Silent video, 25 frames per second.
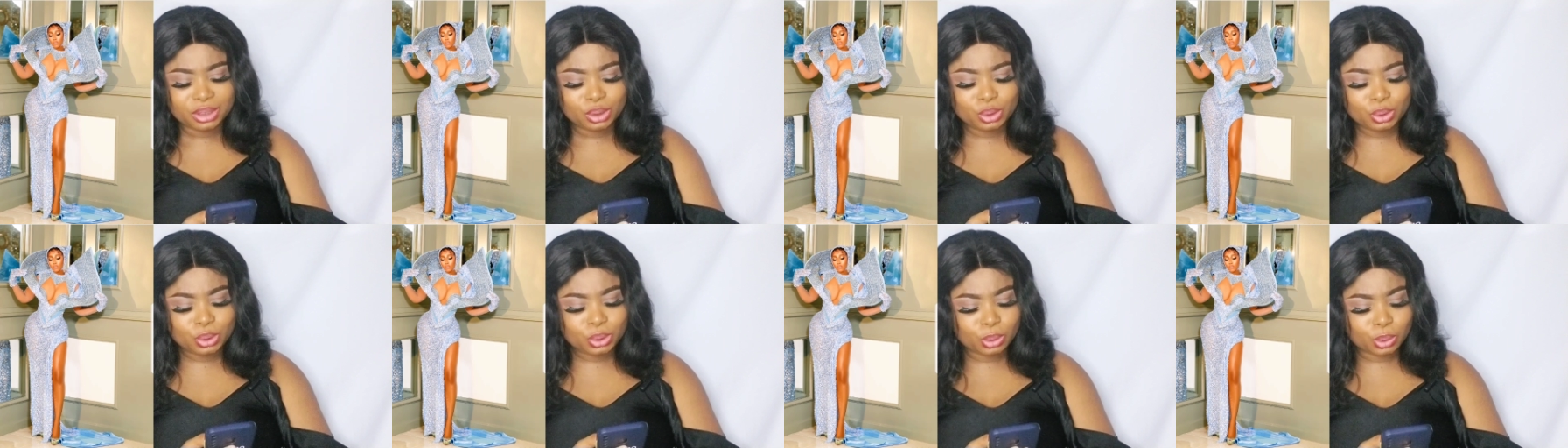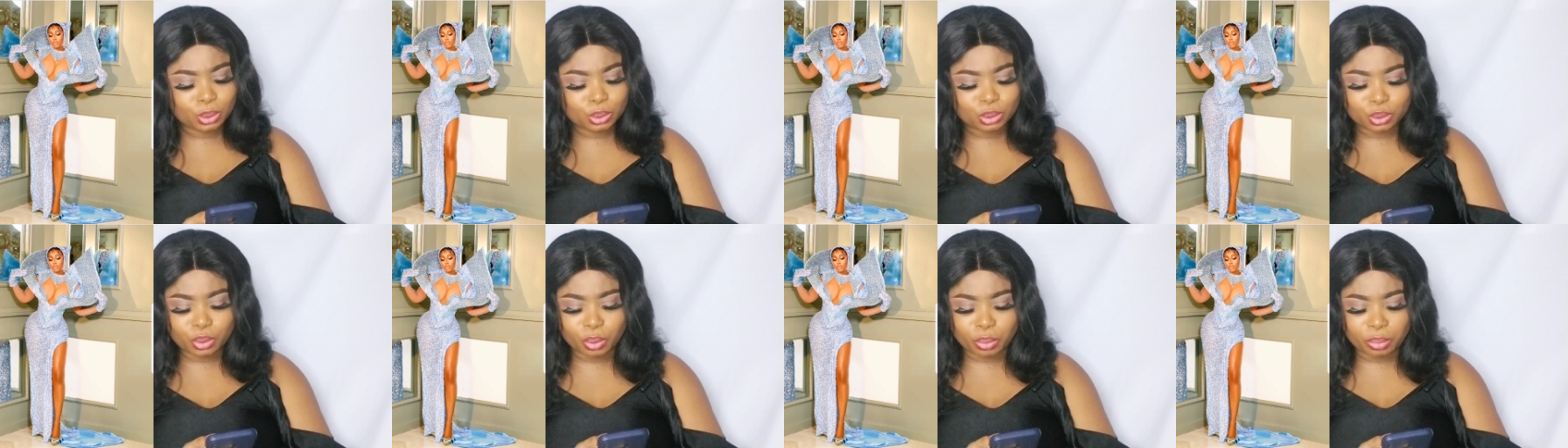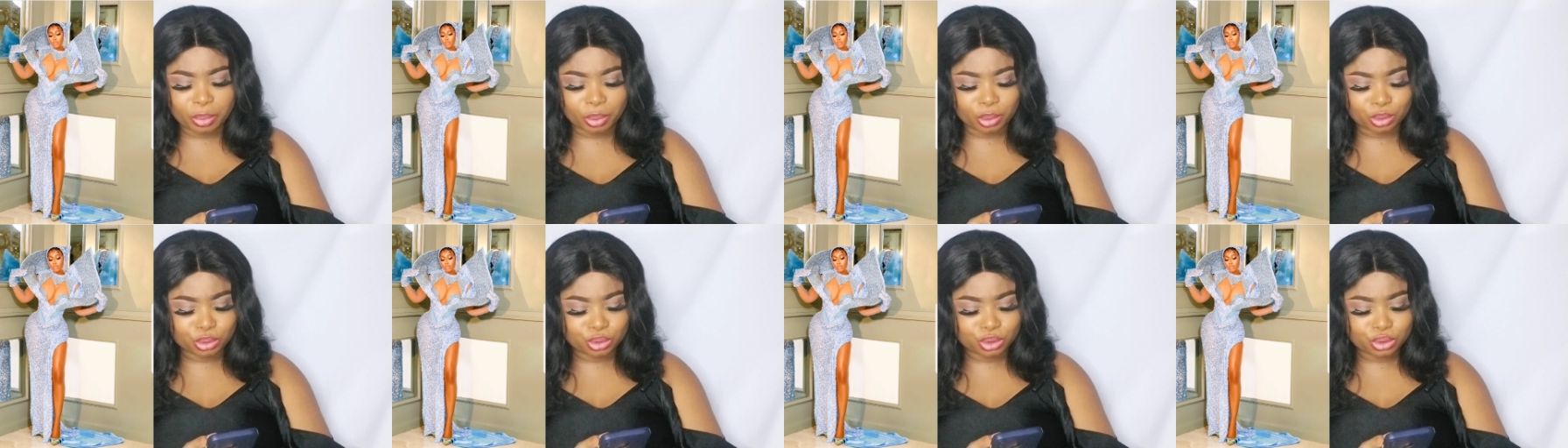so, so
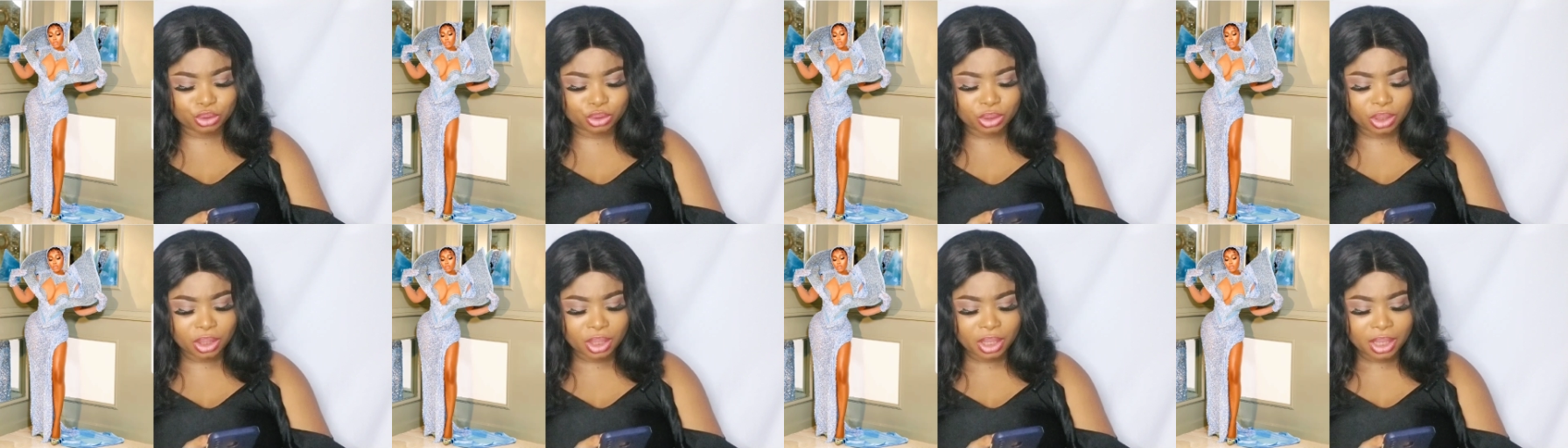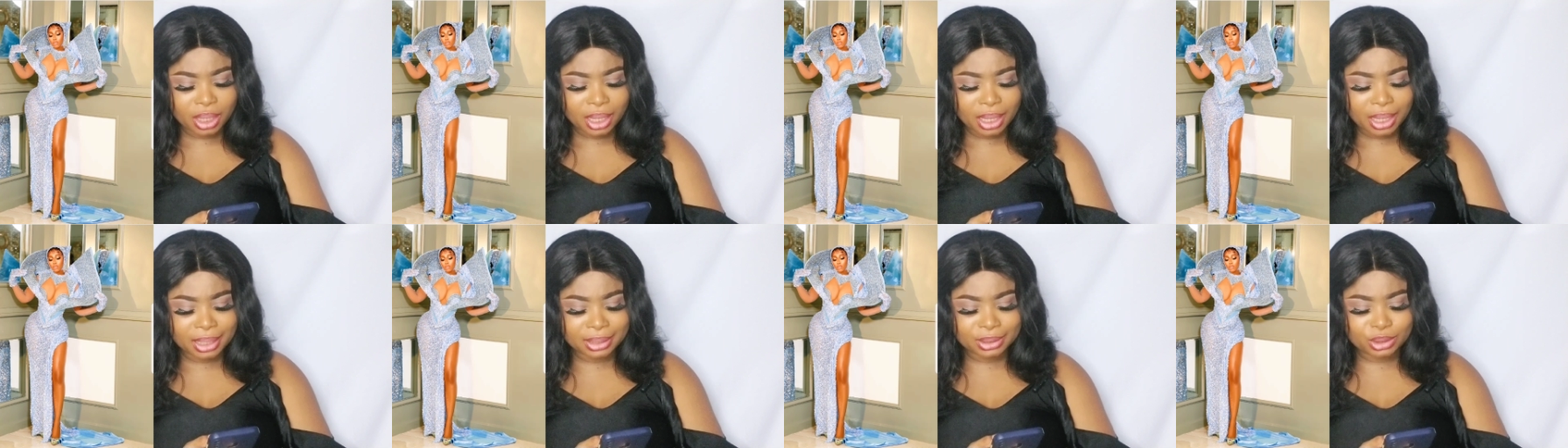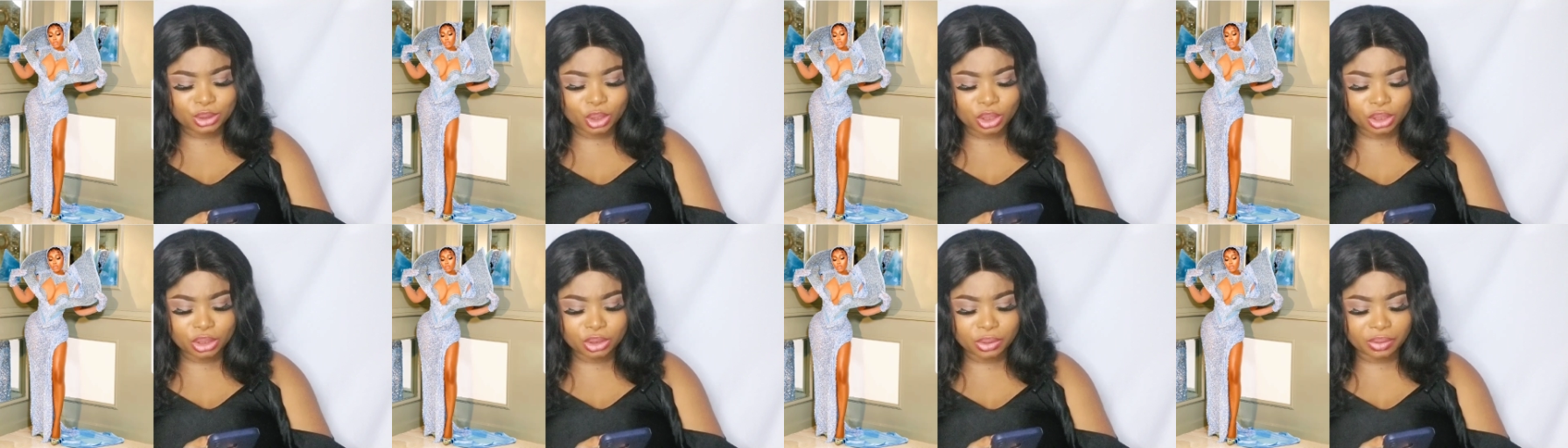much. Her
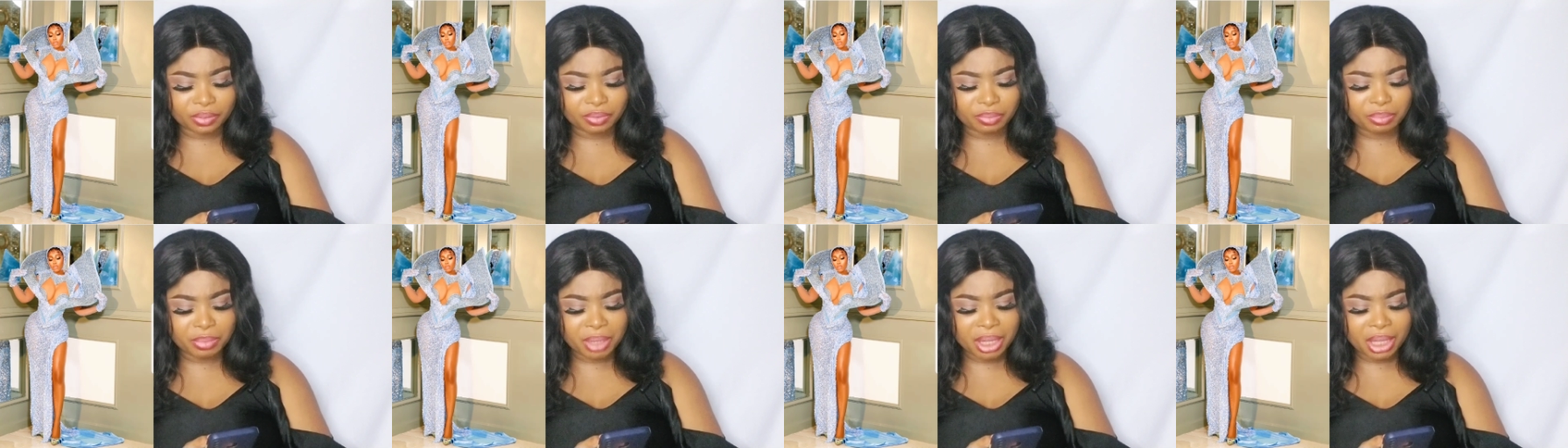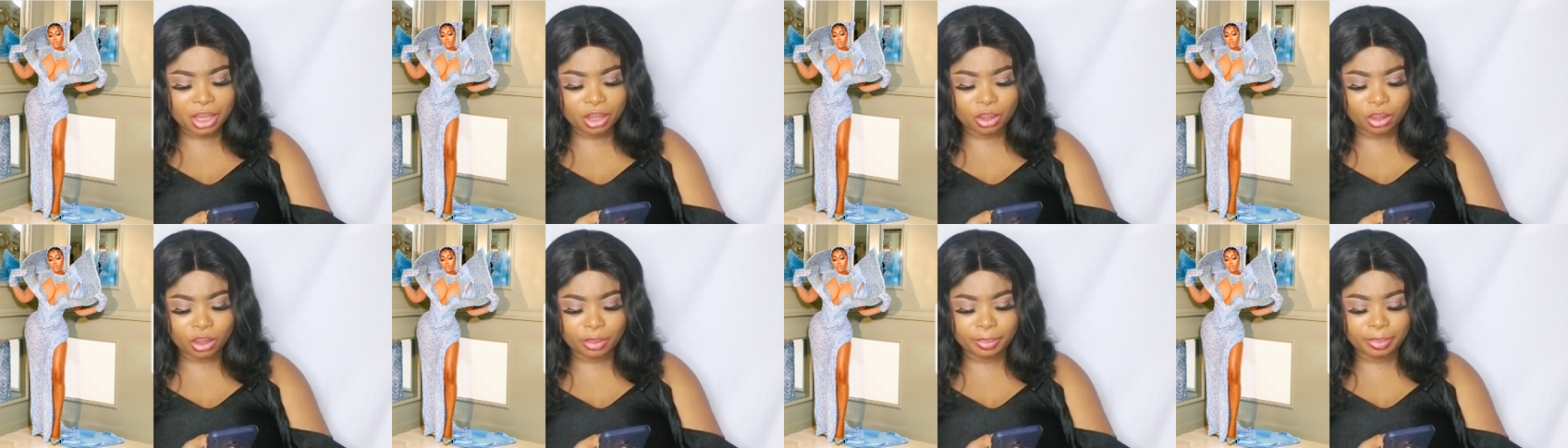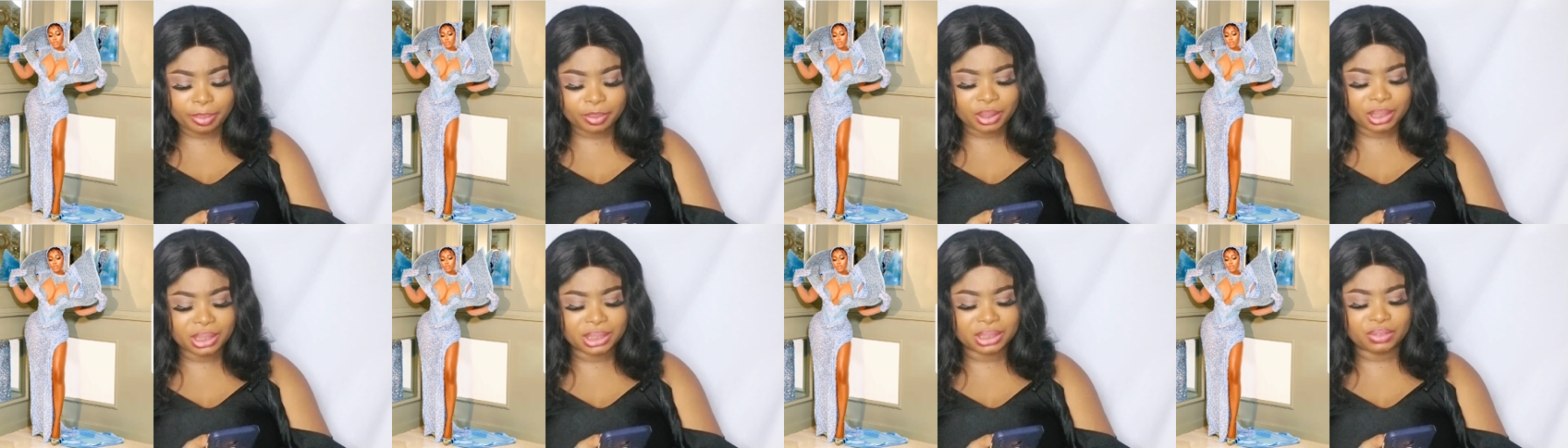choice of
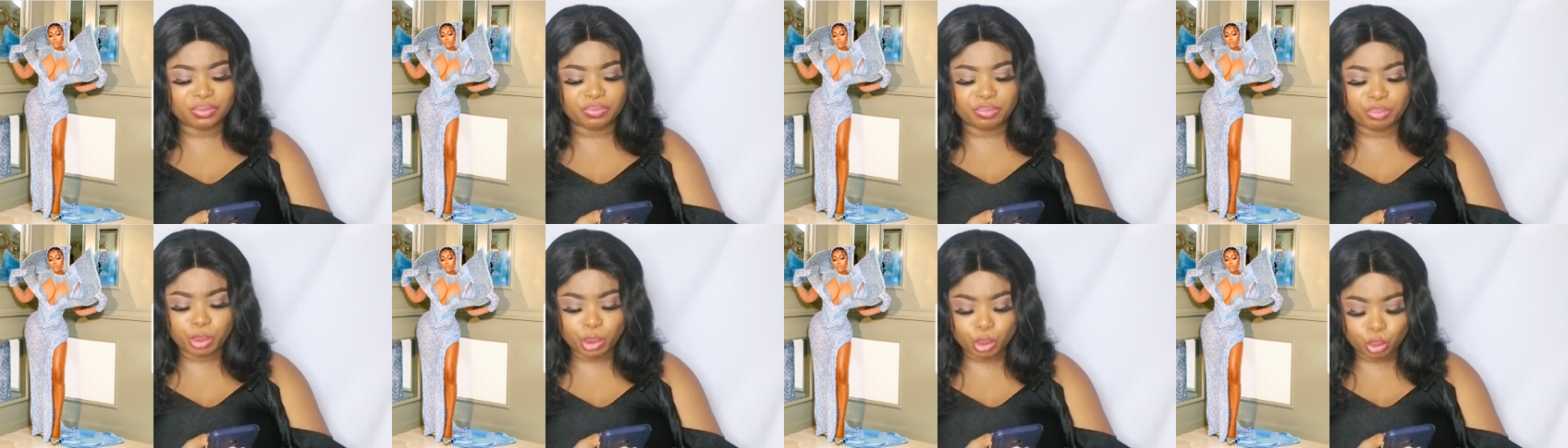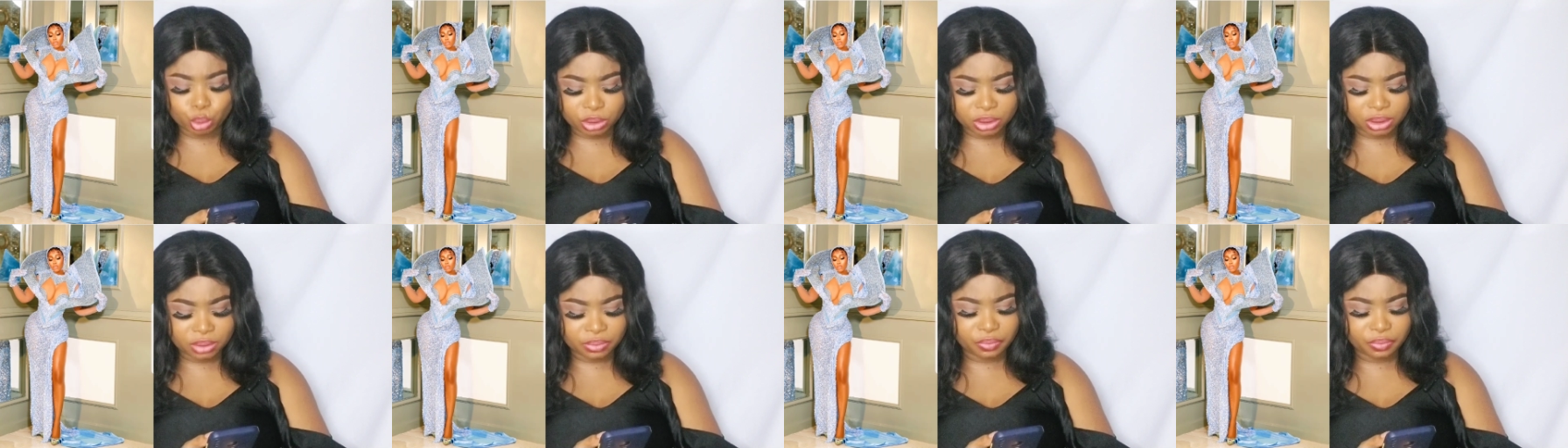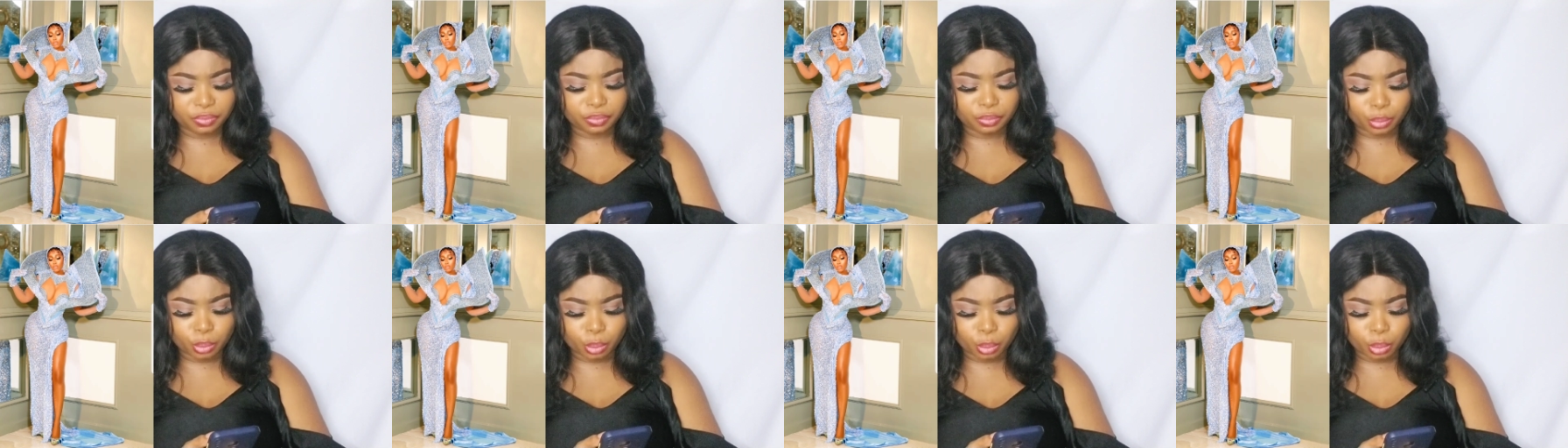makeup is
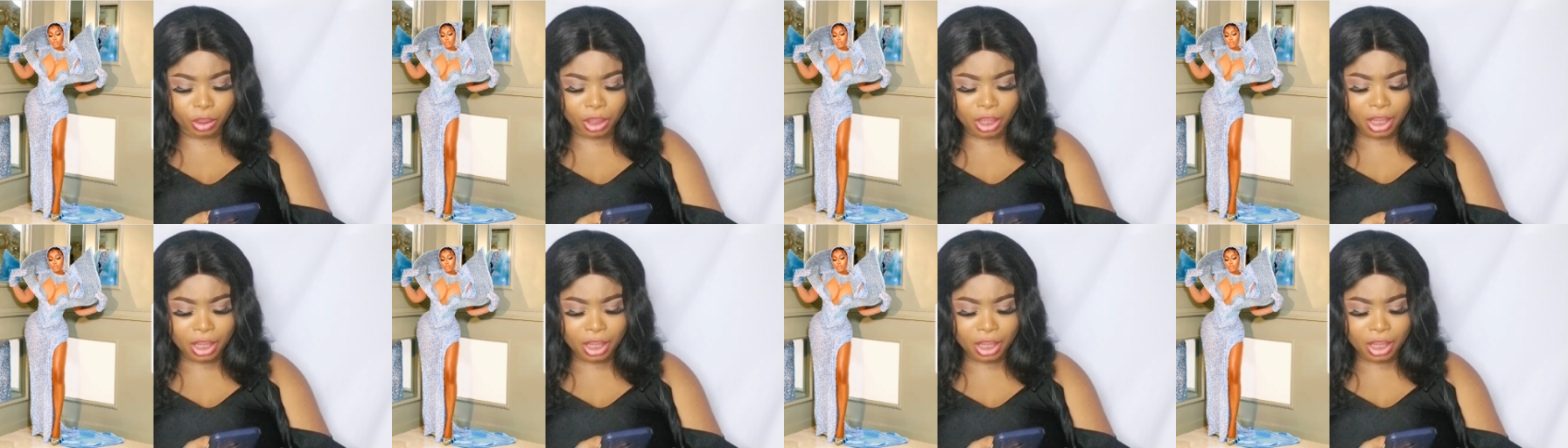beautiful.